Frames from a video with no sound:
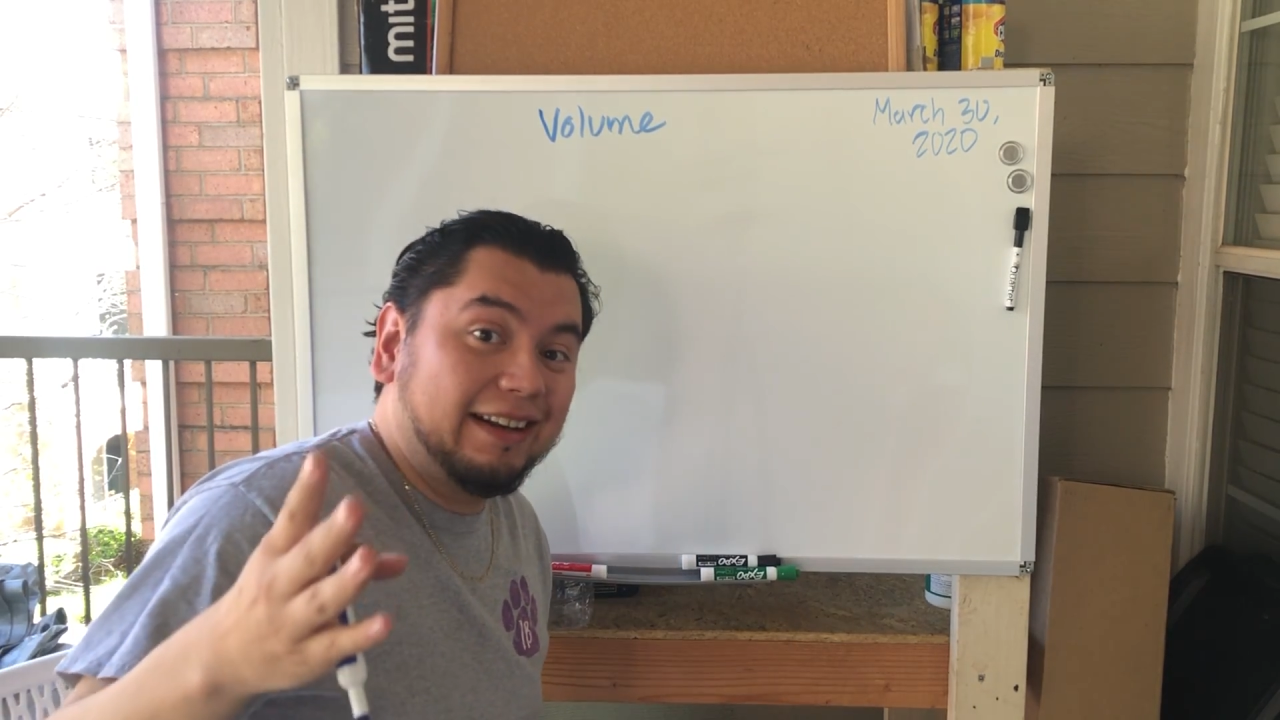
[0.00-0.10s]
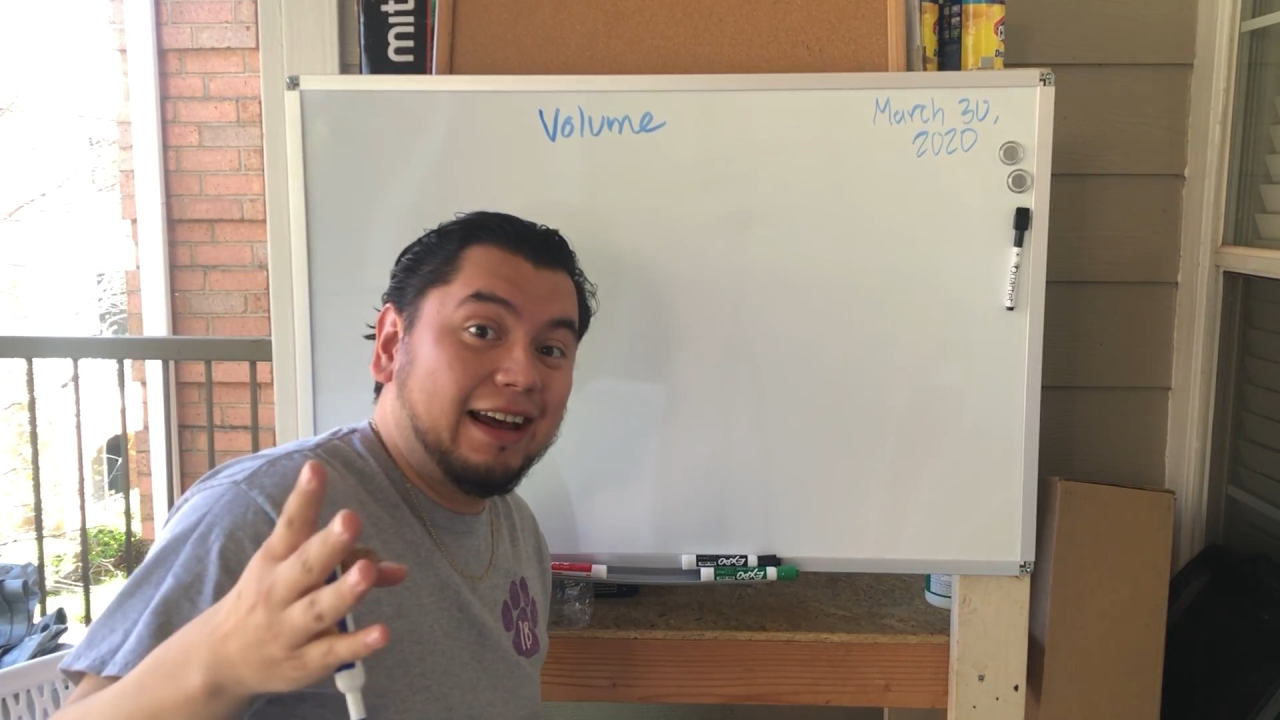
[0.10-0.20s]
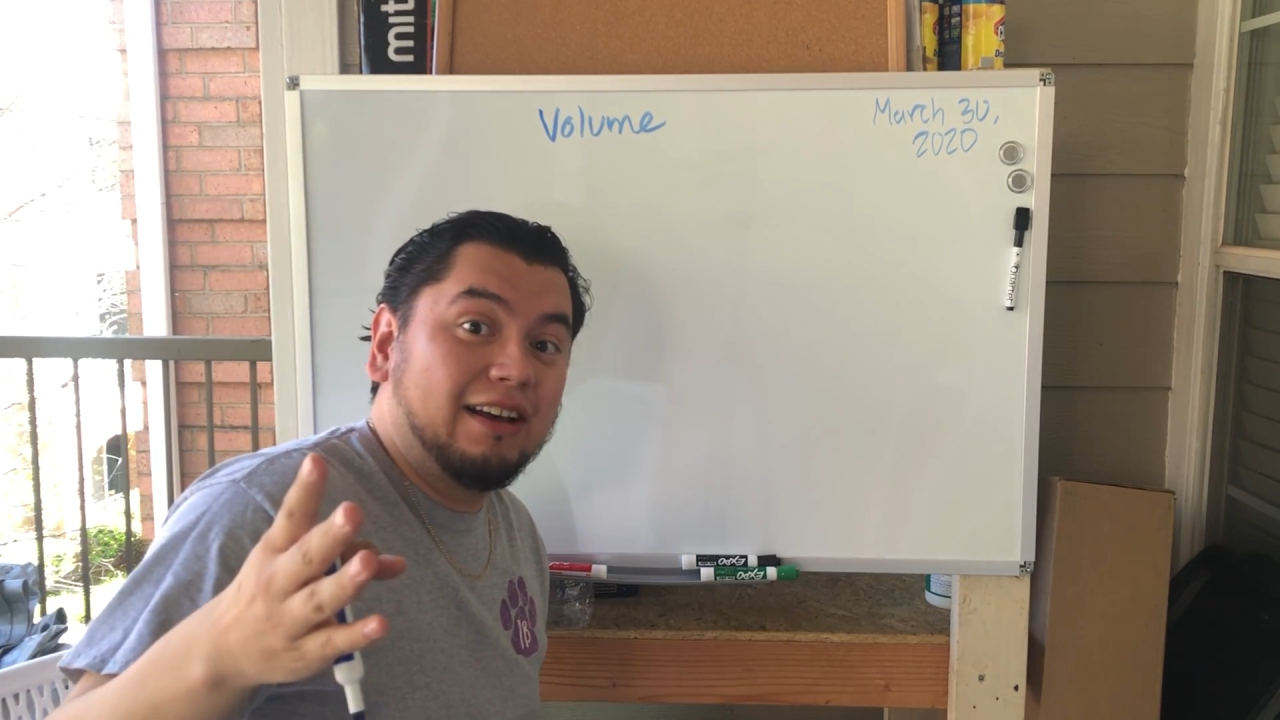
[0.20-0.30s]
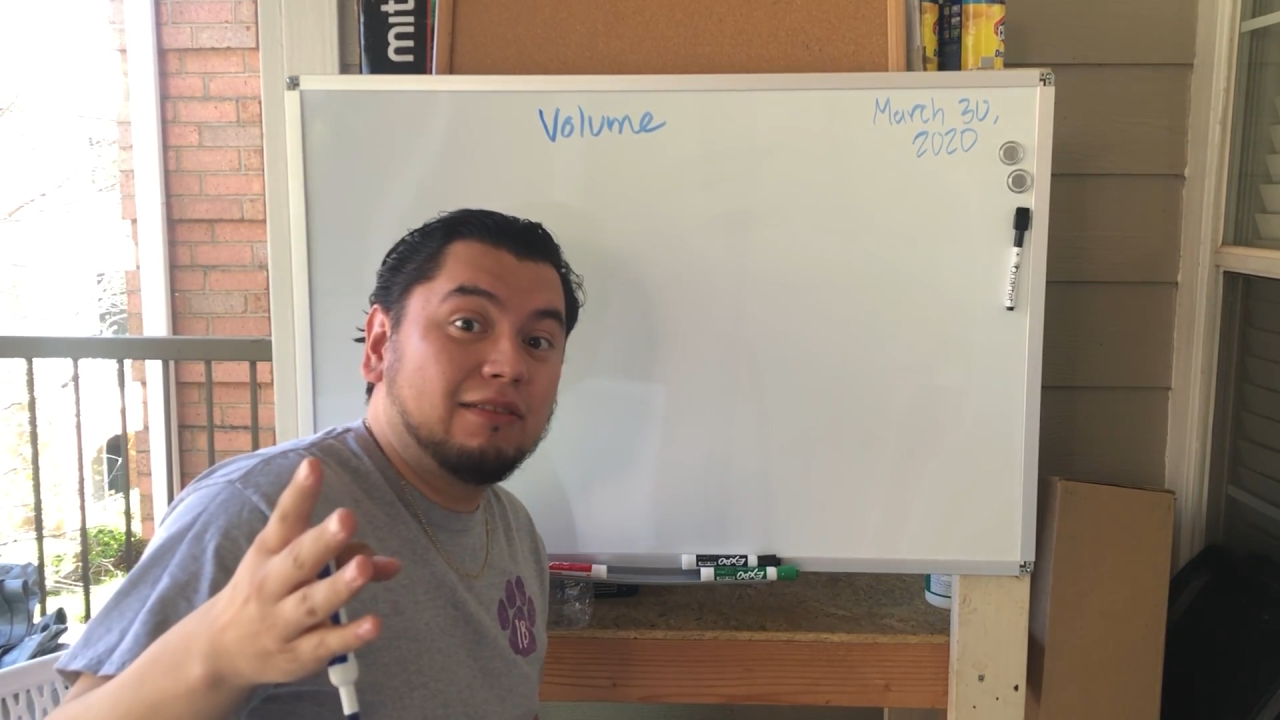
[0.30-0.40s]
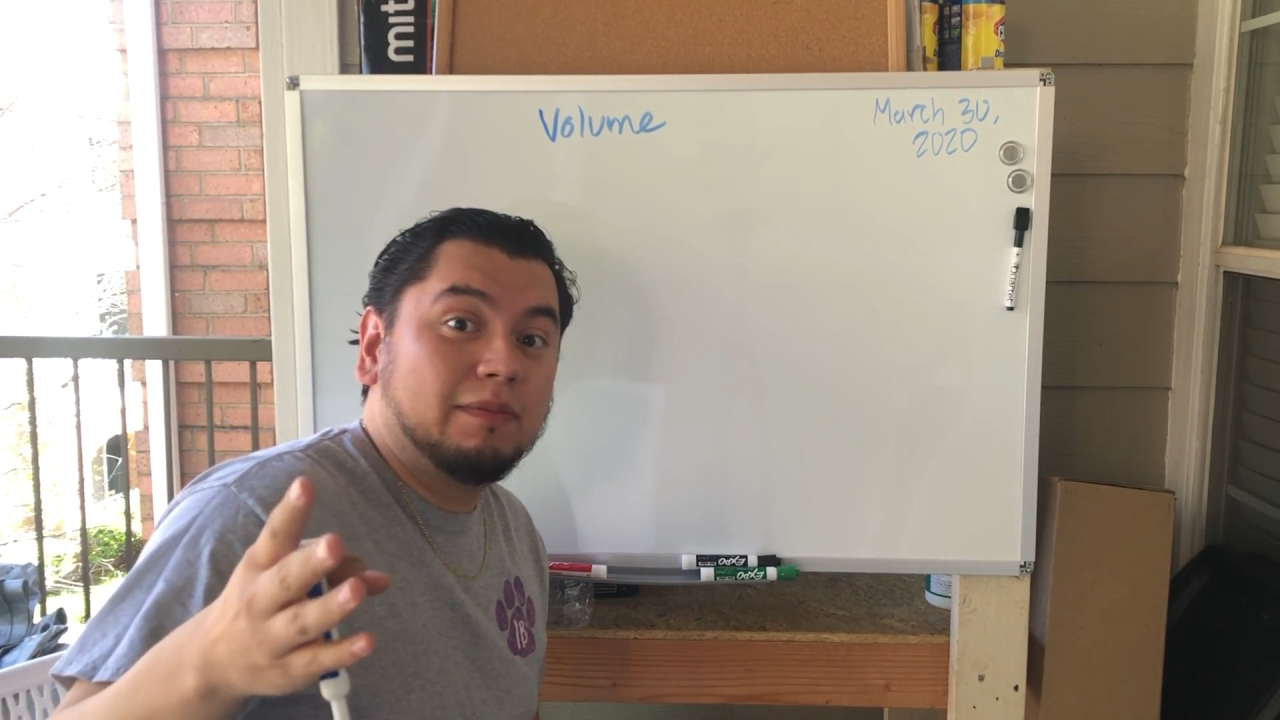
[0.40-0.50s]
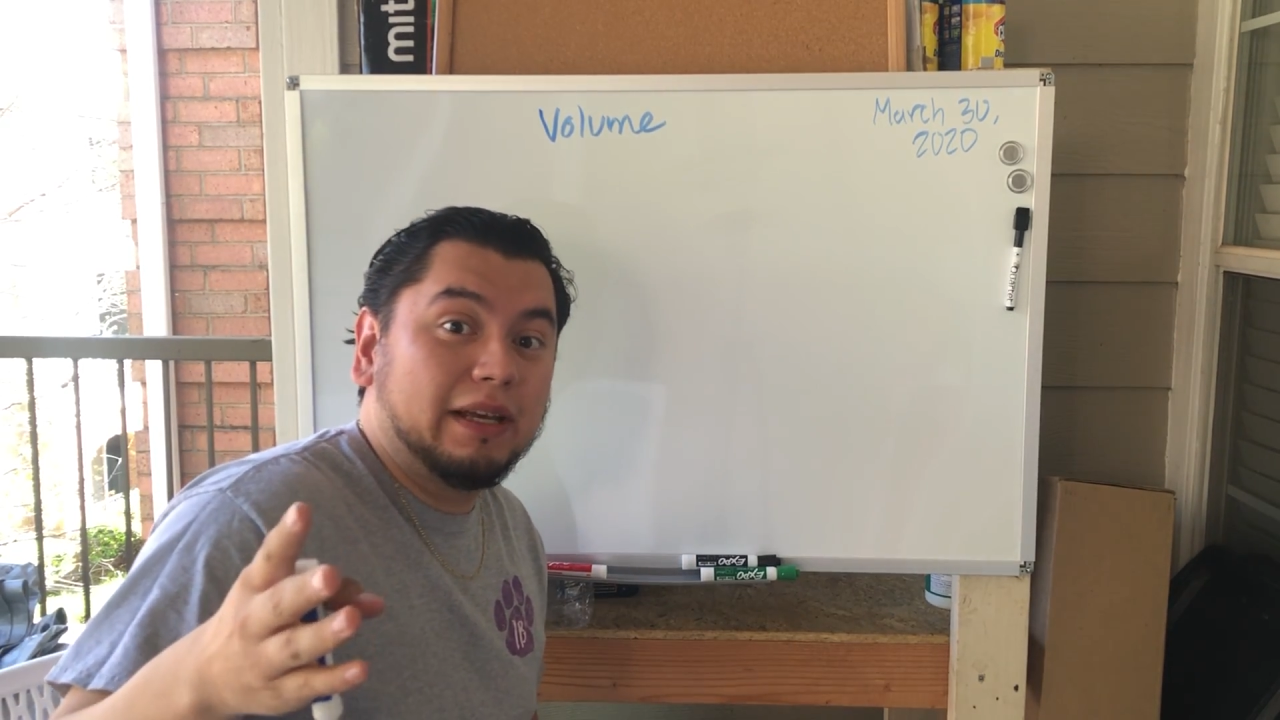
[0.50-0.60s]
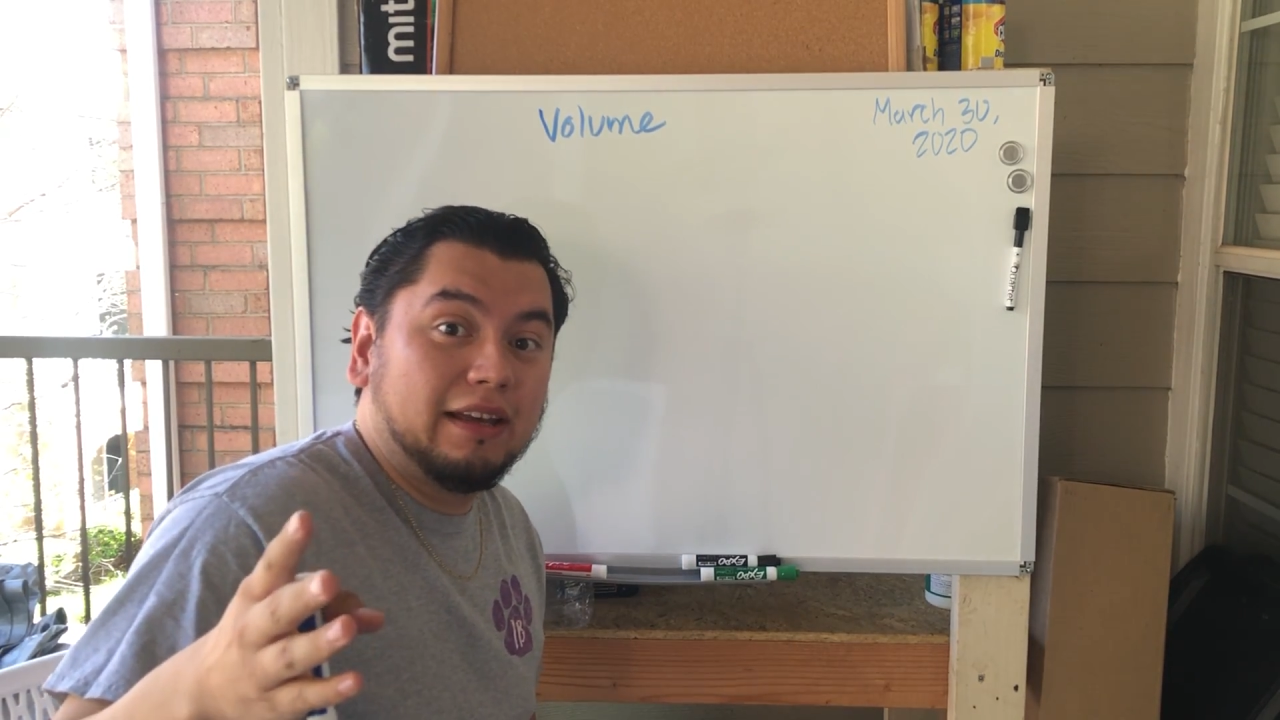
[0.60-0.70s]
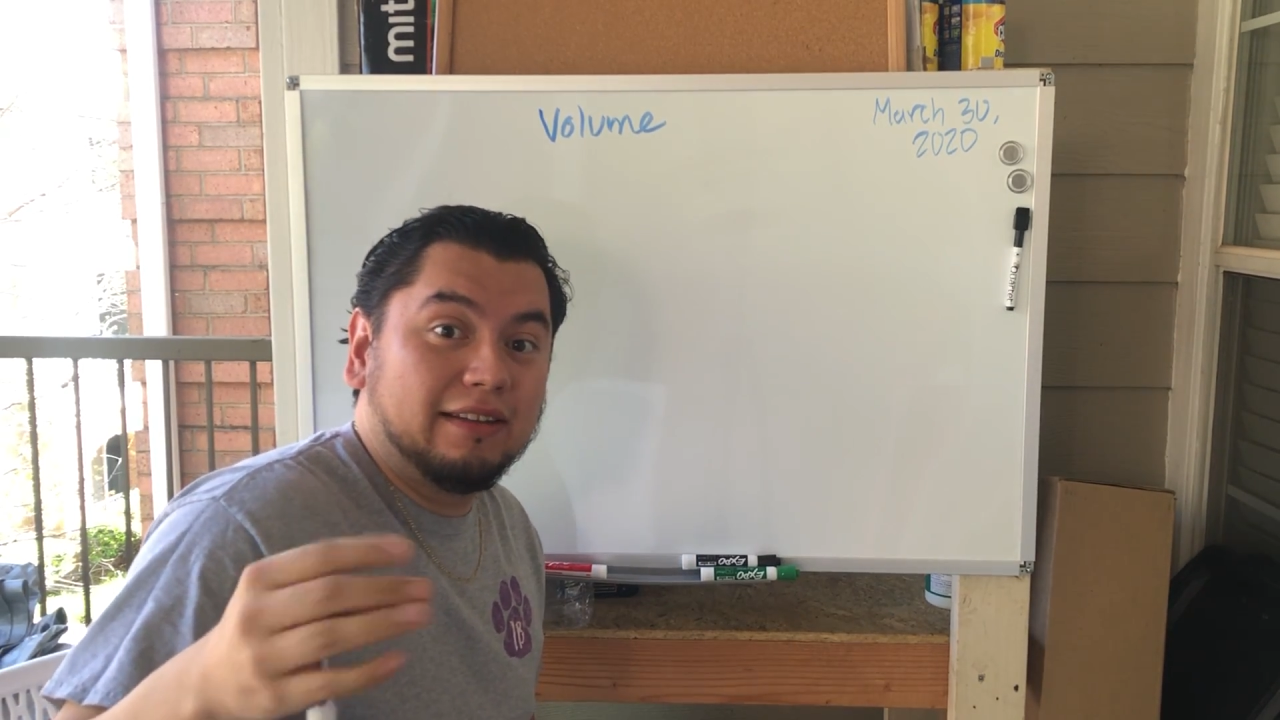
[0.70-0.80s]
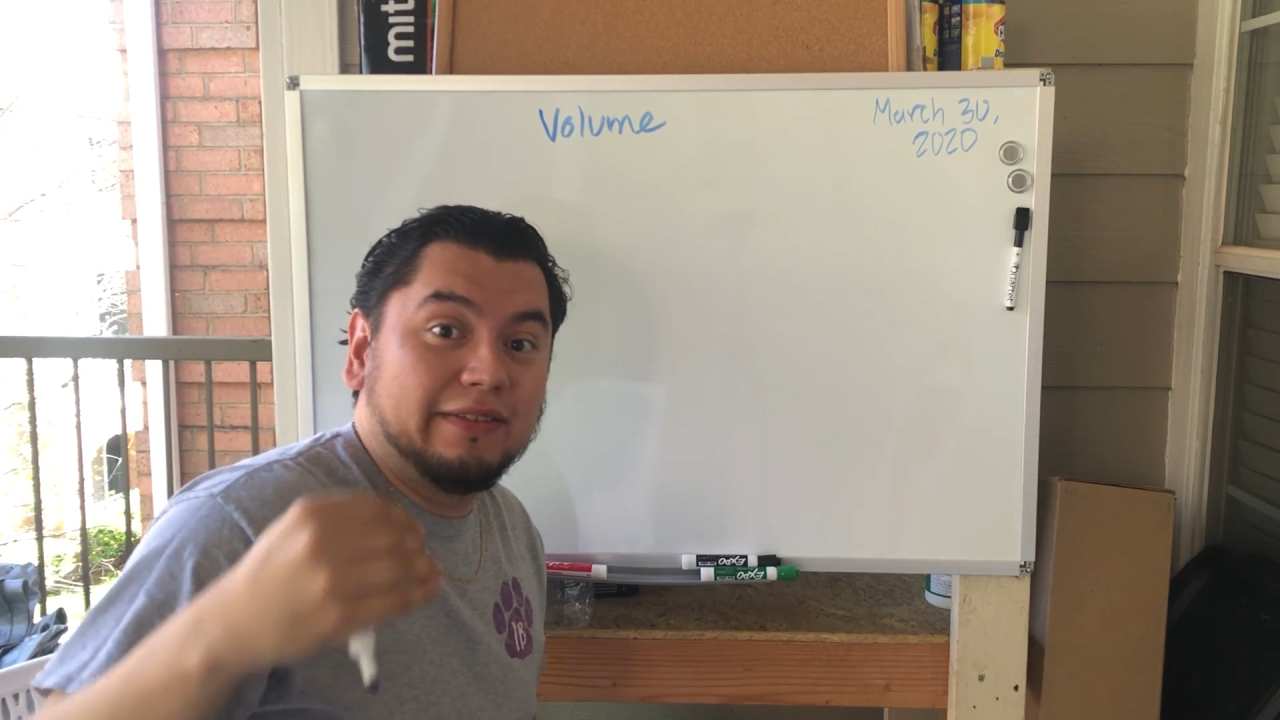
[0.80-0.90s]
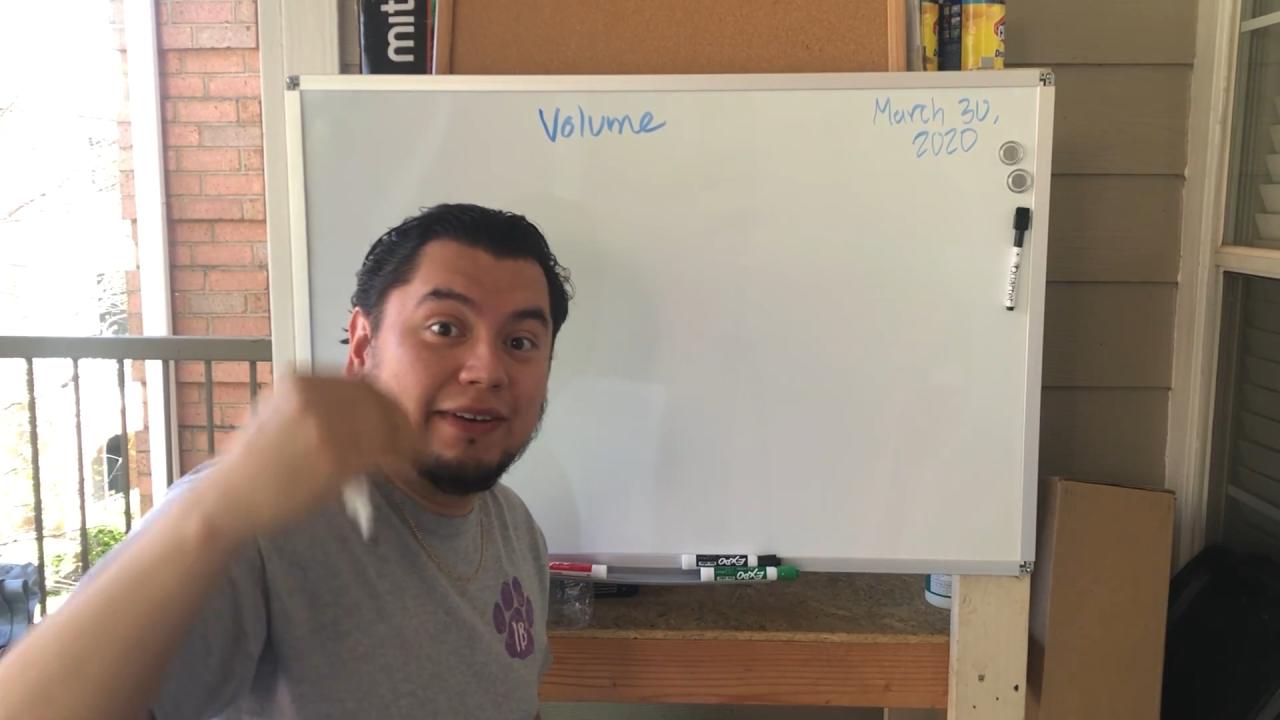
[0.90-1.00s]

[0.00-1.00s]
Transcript: down because if